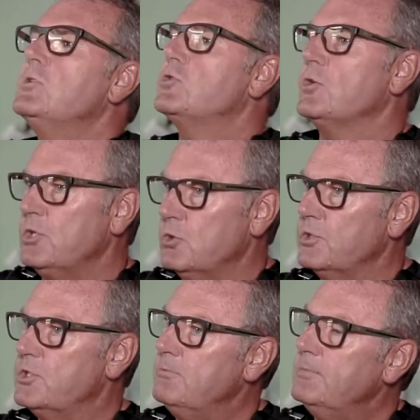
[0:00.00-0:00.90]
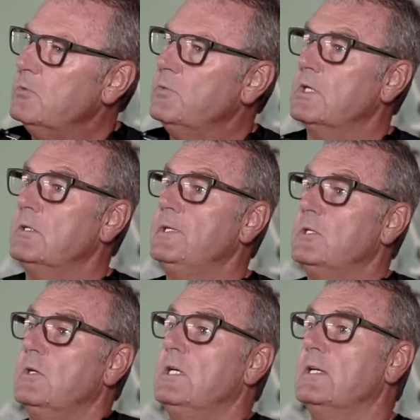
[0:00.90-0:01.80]
During the autumn, we're going to be
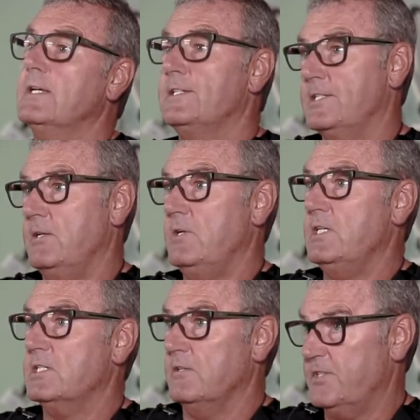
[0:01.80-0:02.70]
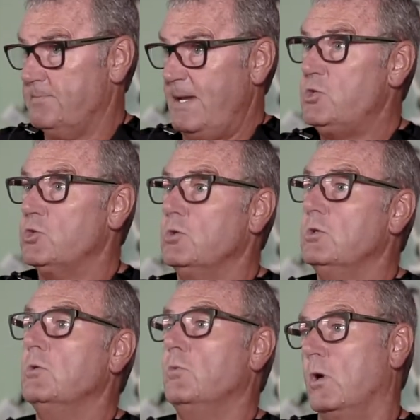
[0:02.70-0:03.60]
doing a series of
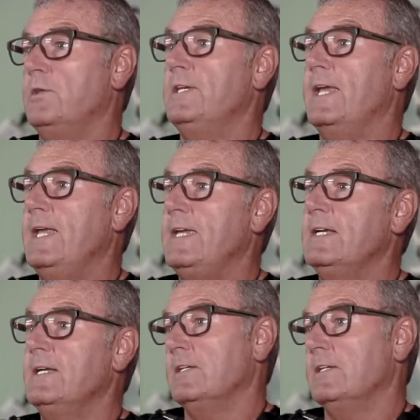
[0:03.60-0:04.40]
special one-day